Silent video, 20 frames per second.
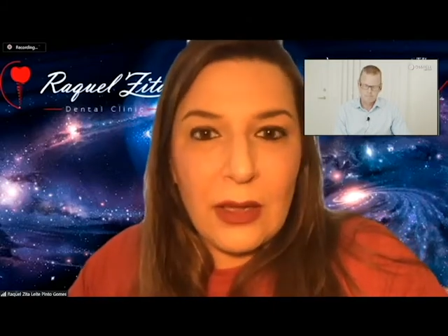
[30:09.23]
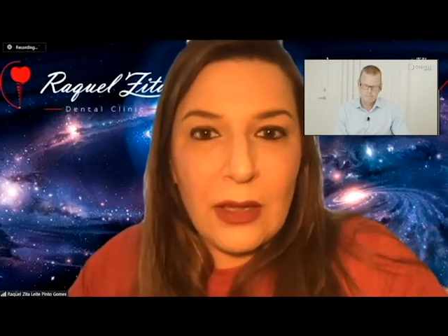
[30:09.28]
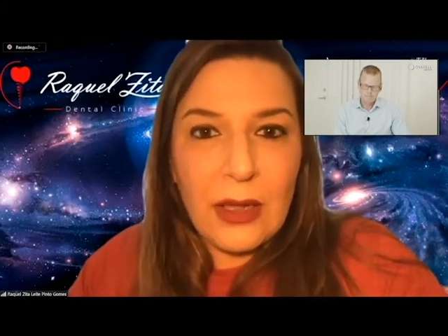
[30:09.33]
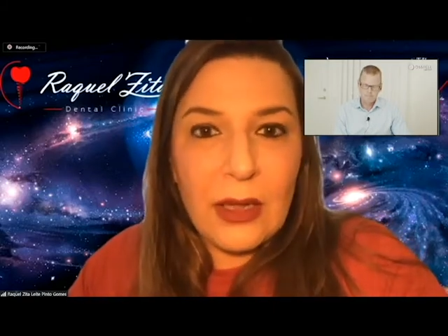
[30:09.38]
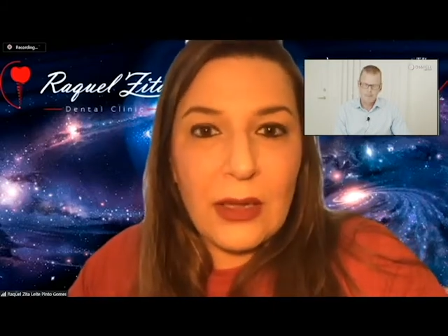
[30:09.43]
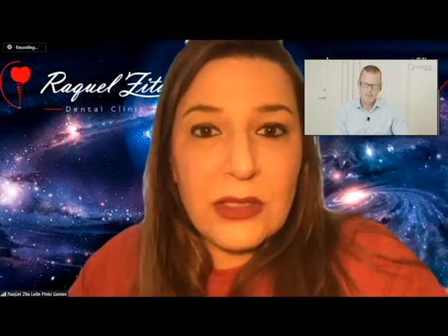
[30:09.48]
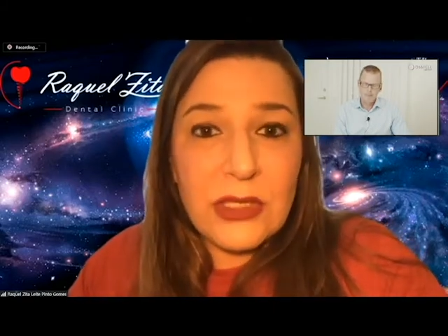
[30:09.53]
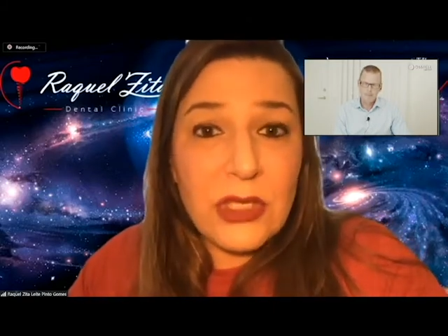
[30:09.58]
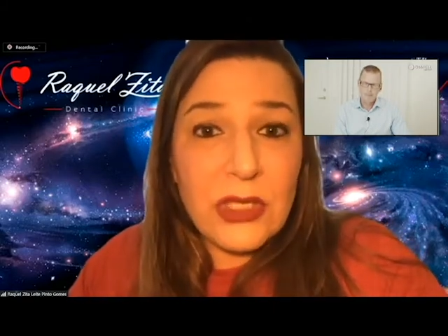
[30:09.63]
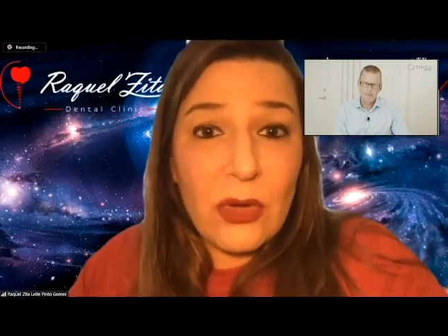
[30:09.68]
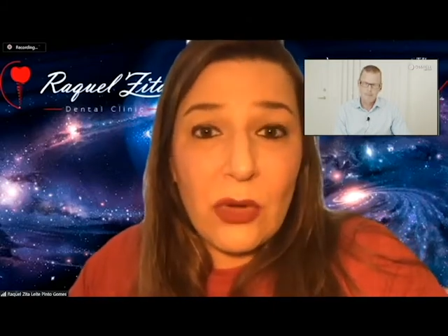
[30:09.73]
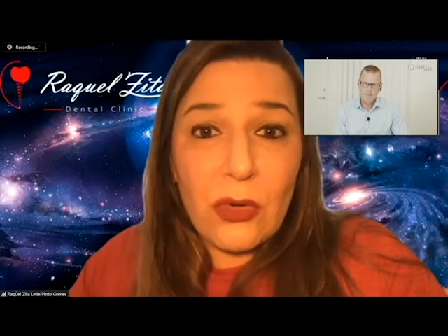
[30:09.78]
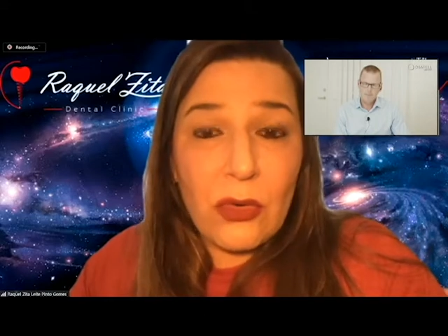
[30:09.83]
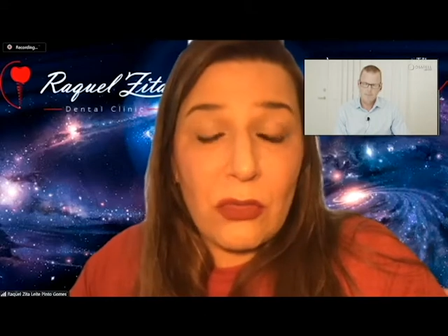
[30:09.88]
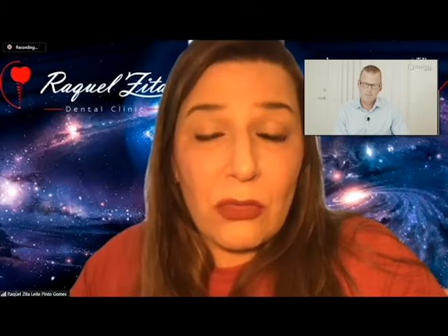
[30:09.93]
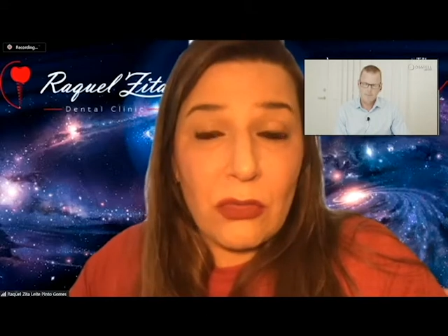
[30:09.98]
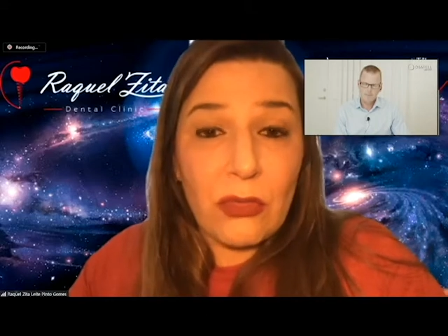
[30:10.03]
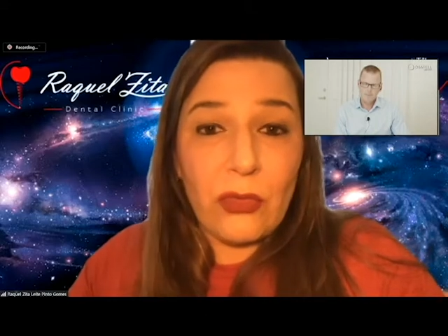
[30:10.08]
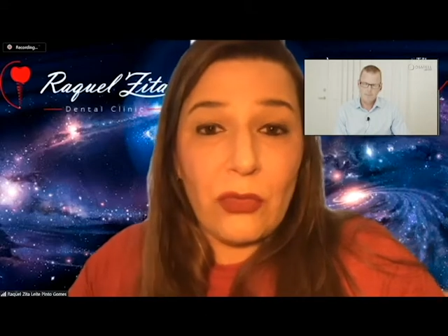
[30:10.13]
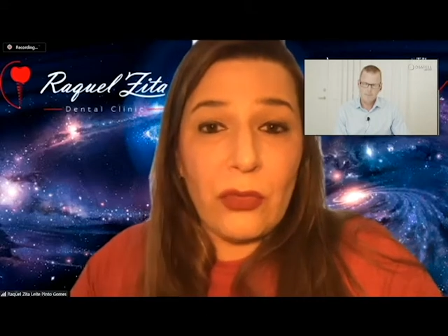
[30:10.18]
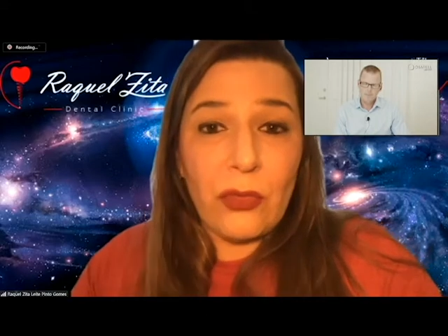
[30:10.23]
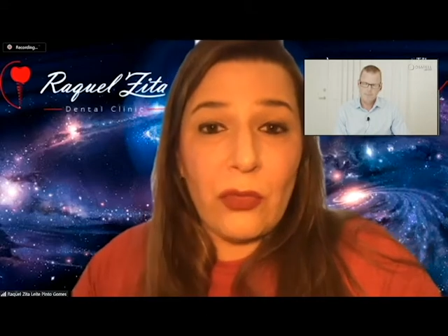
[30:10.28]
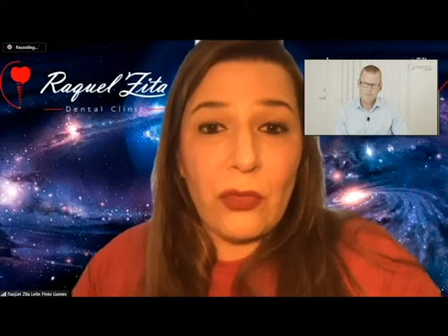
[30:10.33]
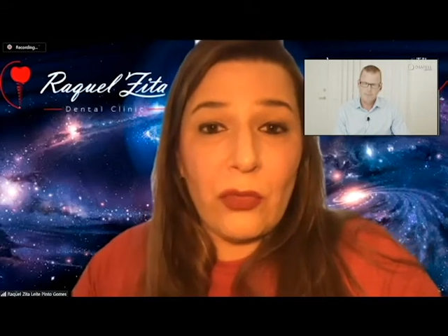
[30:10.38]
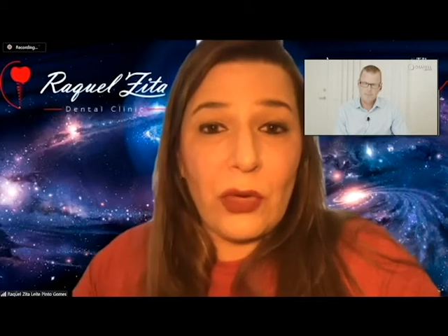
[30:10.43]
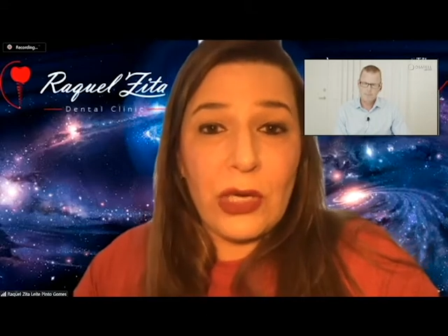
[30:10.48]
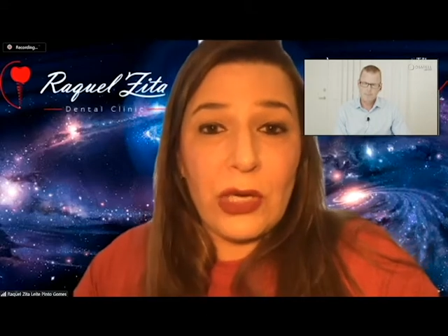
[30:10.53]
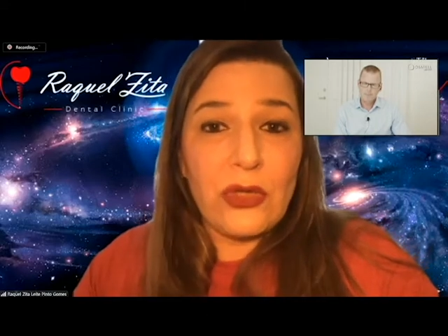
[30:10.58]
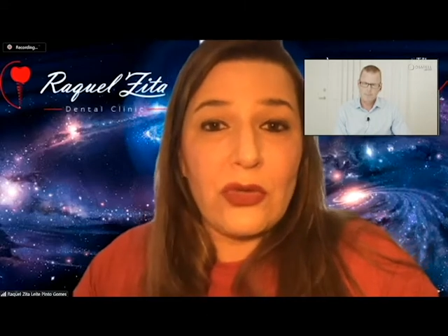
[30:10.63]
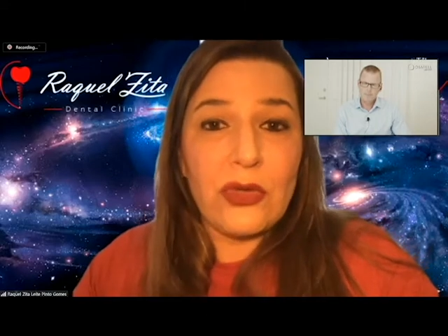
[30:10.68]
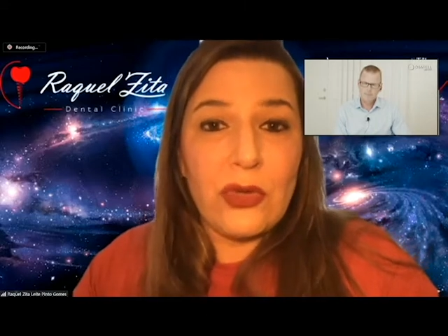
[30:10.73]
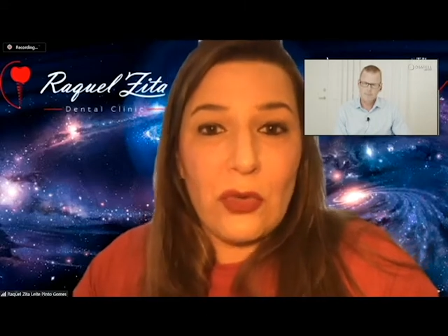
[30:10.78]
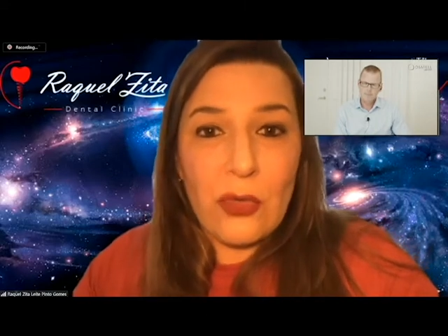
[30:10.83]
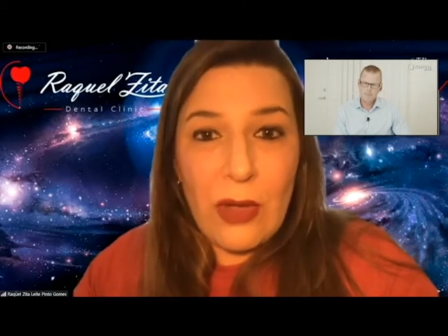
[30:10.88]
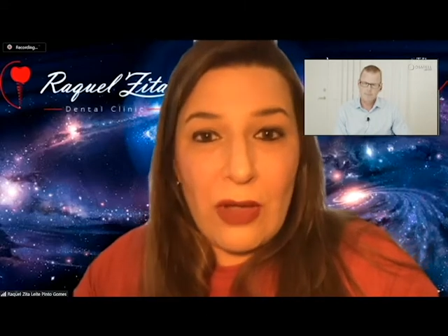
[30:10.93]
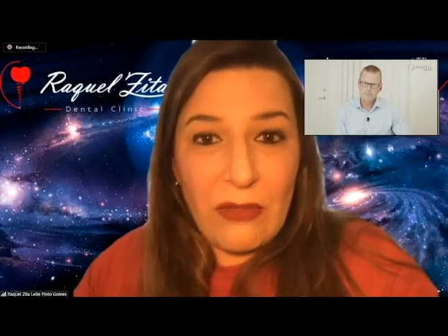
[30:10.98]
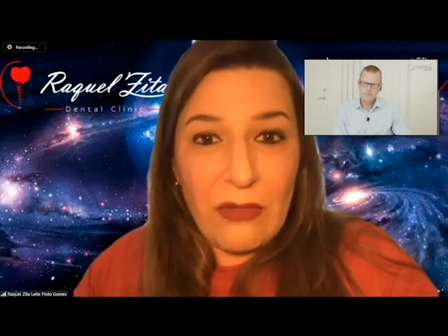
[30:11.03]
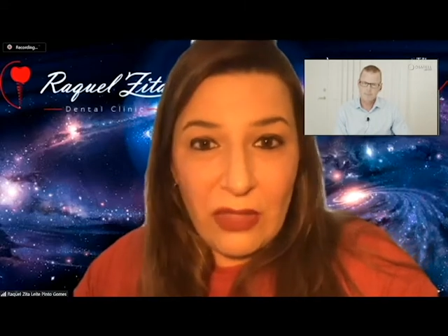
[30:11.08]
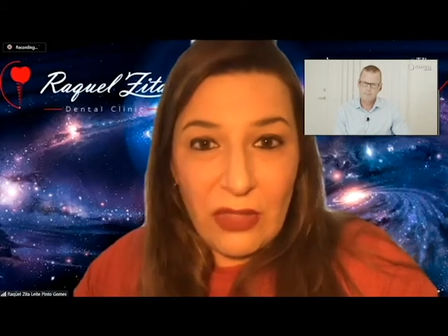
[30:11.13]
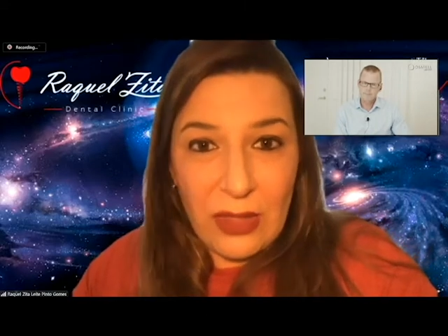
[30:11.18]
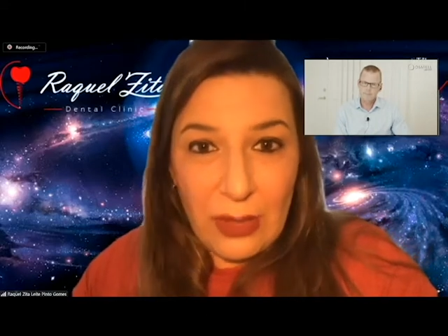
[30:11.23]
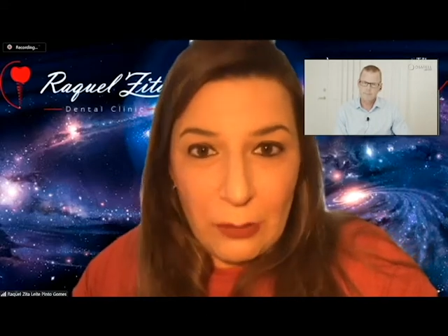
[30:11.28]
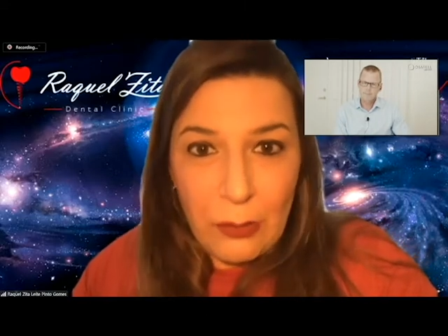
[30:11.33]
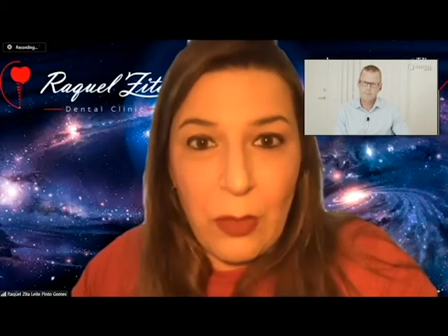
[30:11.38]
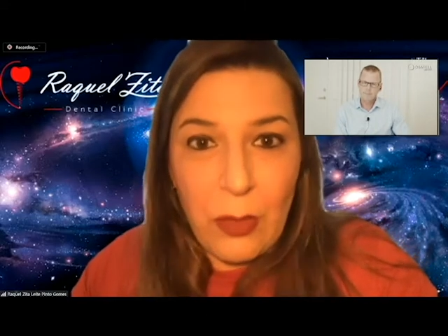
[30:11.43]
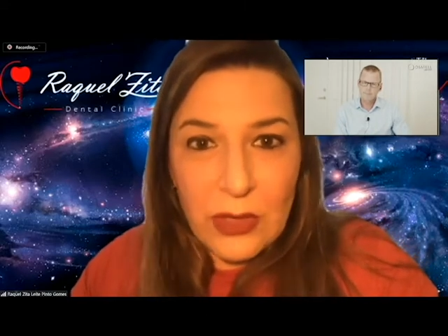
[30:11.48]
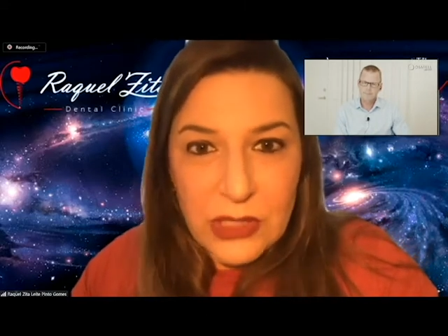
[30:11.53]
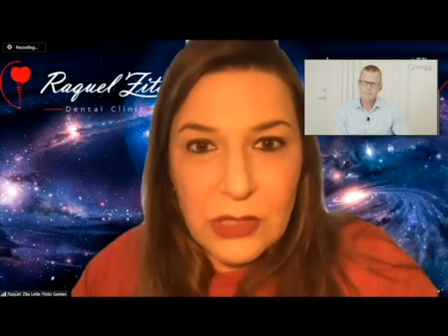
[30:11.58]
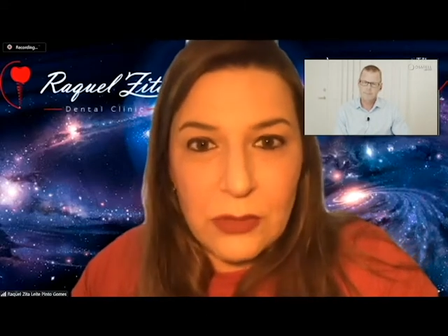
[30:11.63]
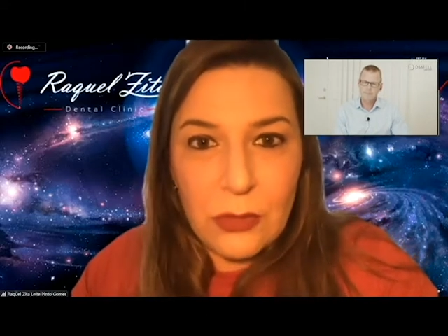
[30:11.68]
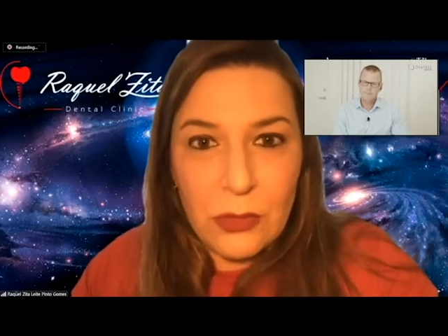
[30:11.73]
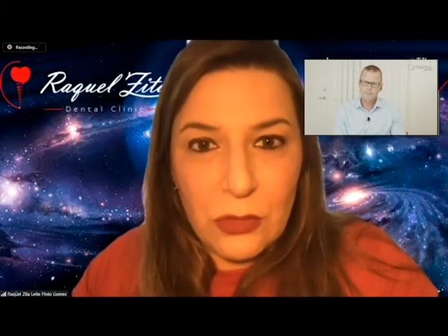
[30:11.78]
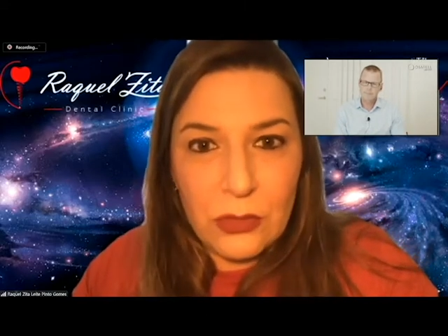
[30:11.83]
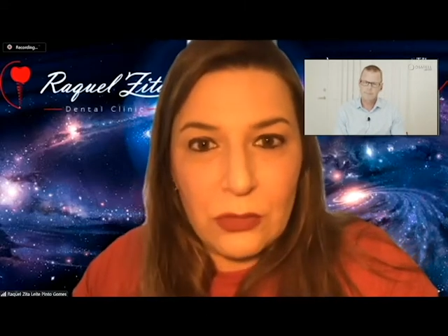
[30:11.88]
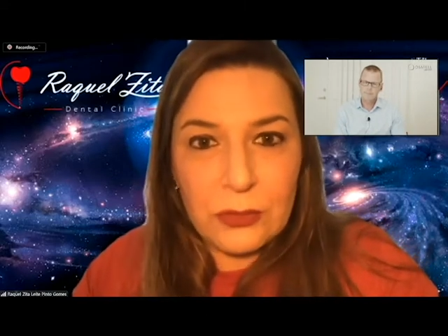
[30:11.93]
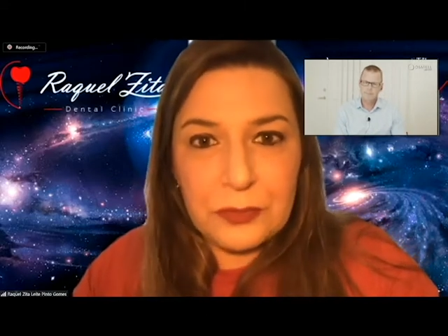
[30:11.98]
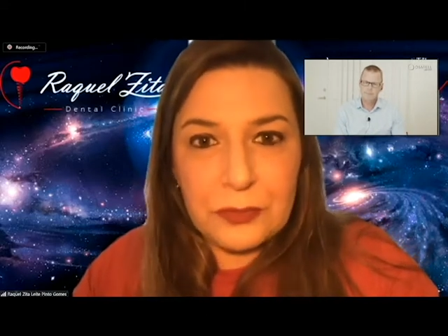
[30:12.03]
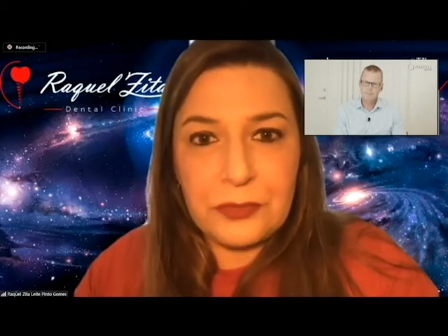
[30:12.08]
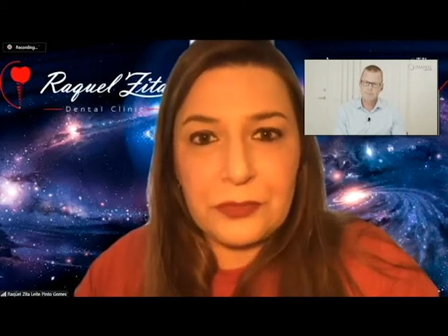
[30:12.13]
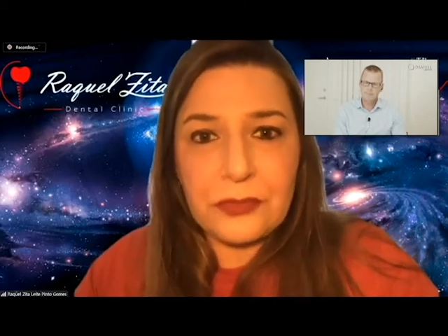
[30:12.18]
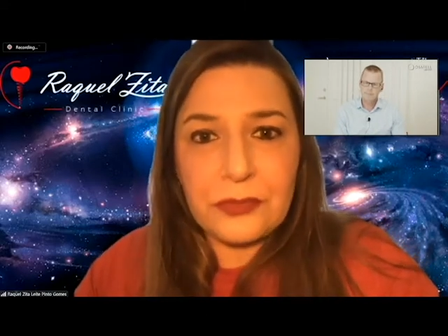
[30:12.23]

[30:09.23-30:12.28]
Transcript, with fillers: Uh, so we need to do everything possible